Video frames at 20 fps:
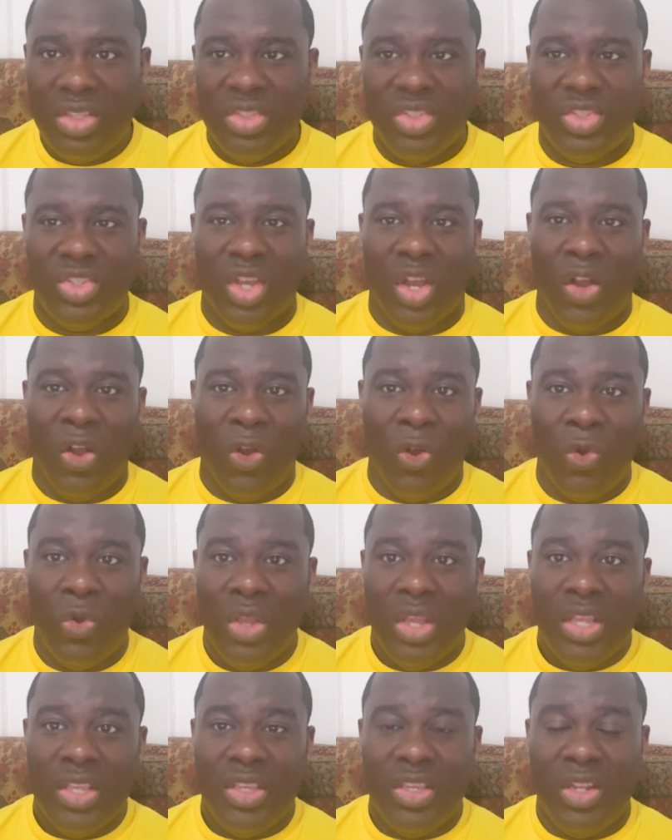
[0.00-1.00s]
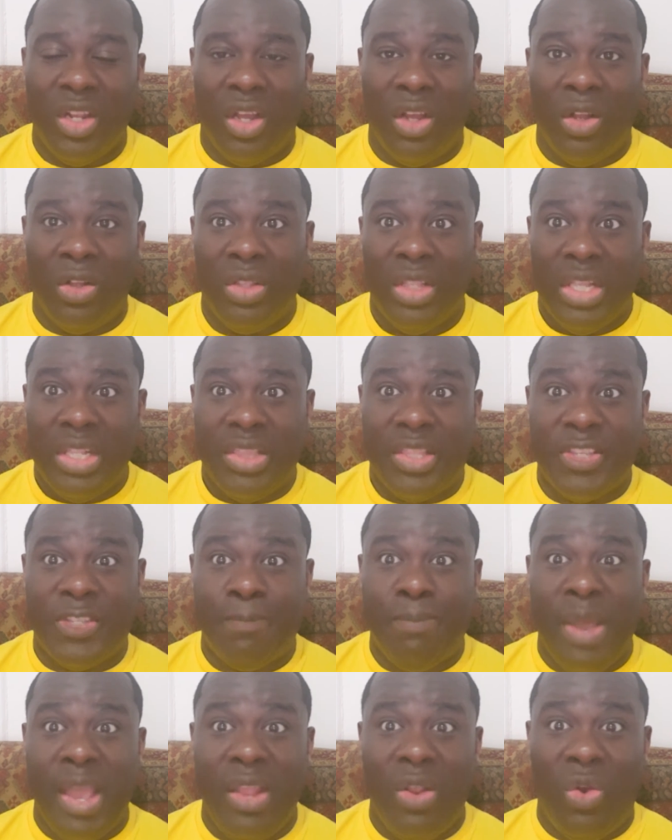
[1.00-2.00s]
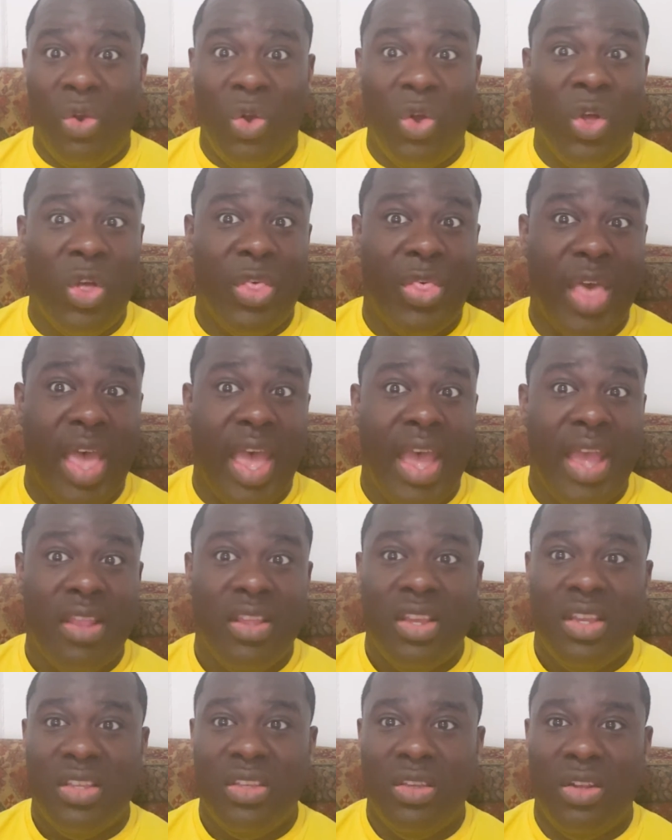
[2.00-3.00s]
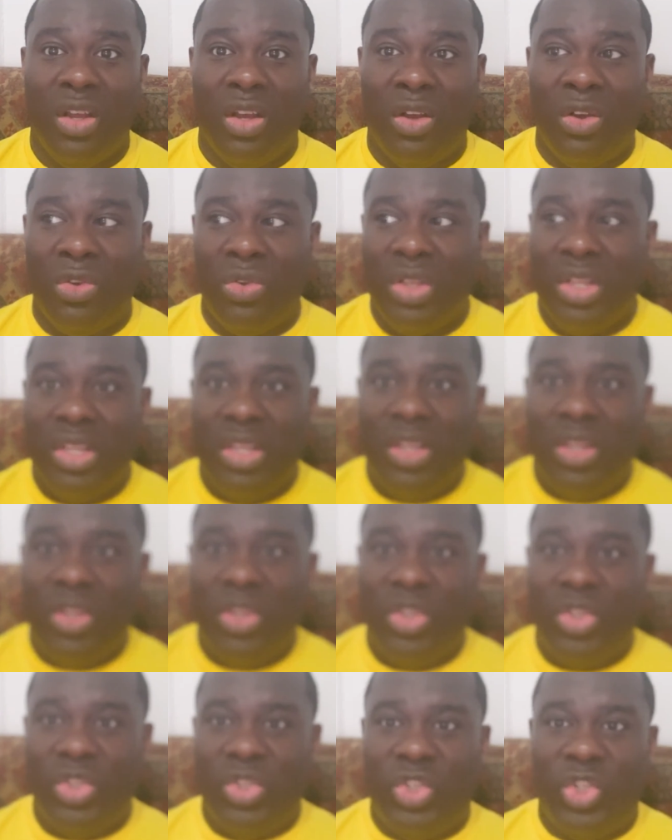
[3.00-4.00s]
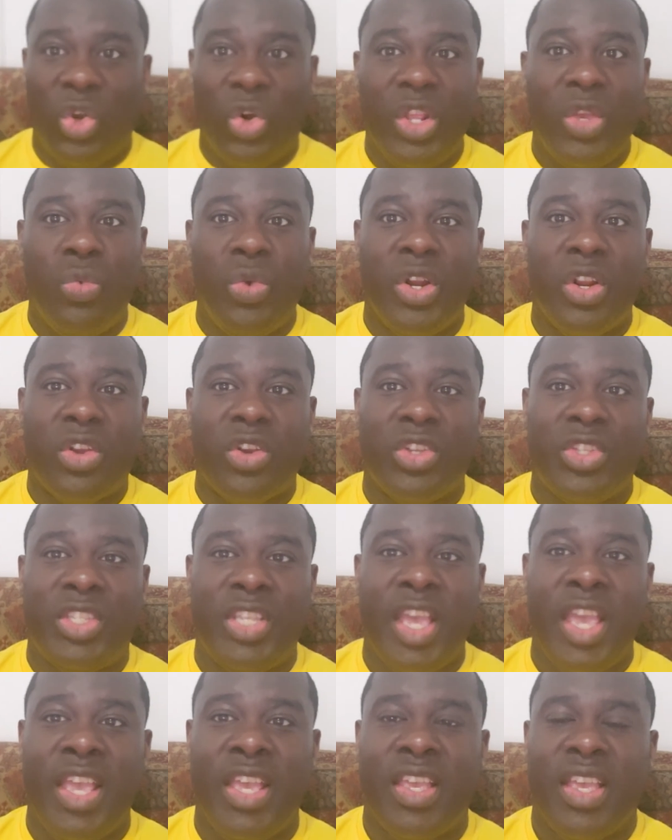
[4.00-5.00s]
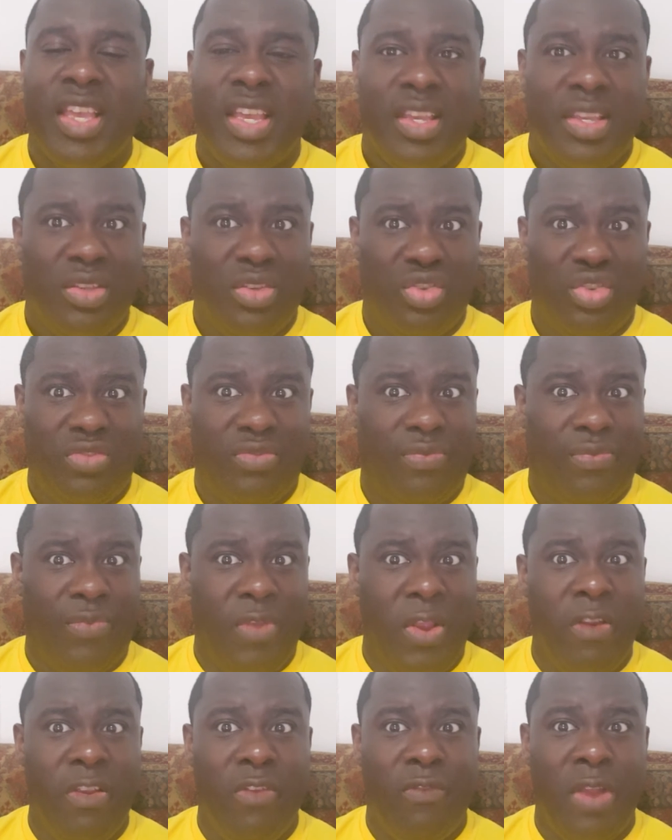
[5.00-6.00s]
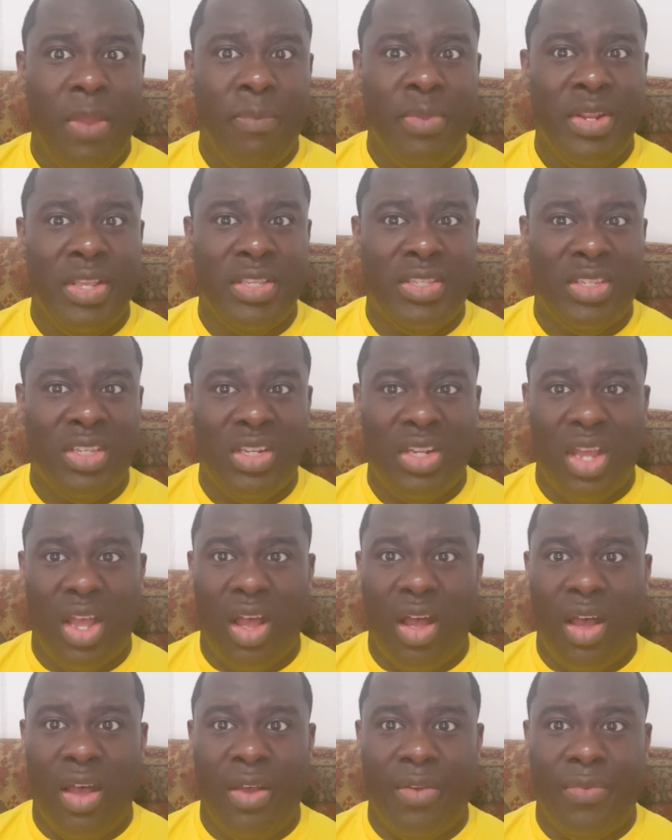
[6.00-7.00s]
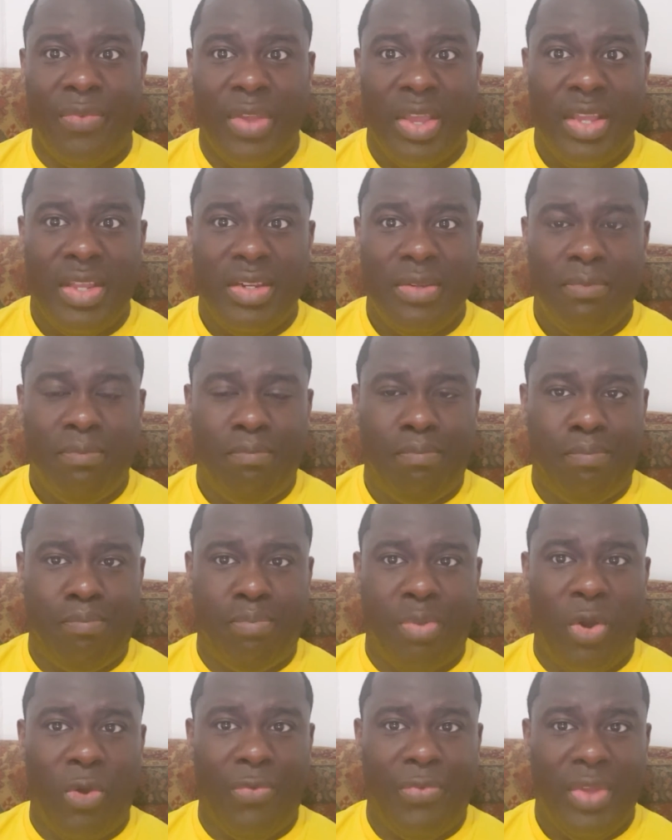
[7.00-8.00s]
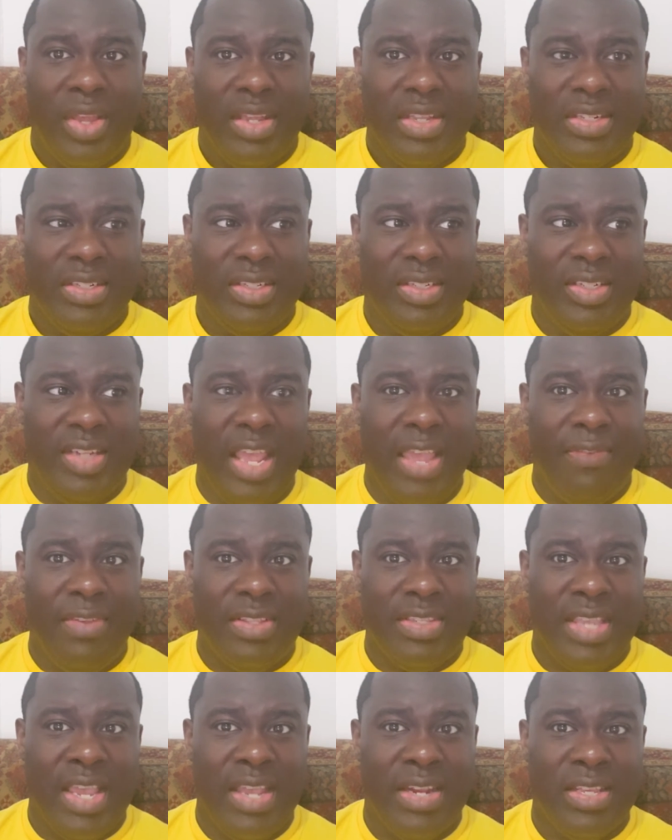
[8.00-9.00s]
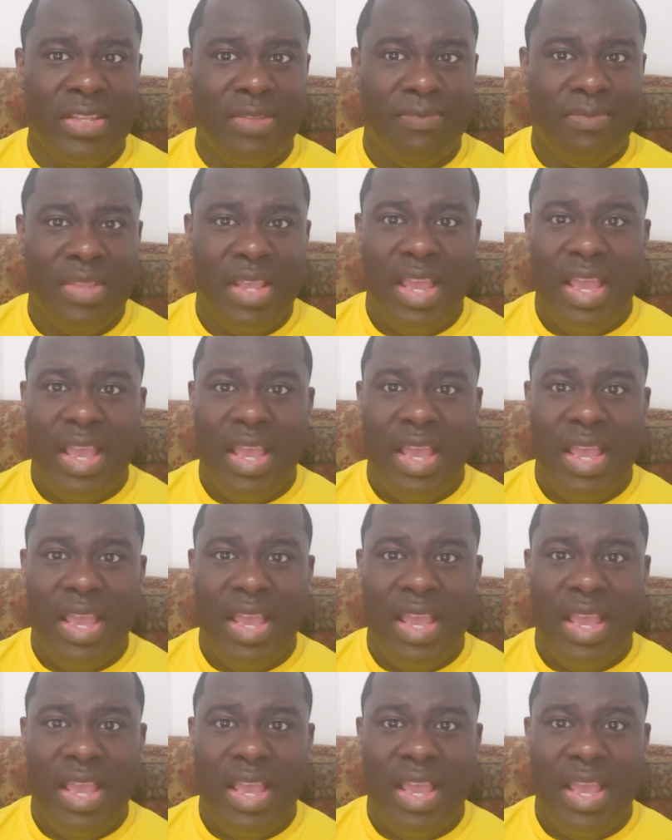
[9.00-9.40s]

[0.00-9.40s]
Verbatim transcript: So, you know, despite all that, you know, Jodie Whittaker's take is very reminiscent of both David Tennant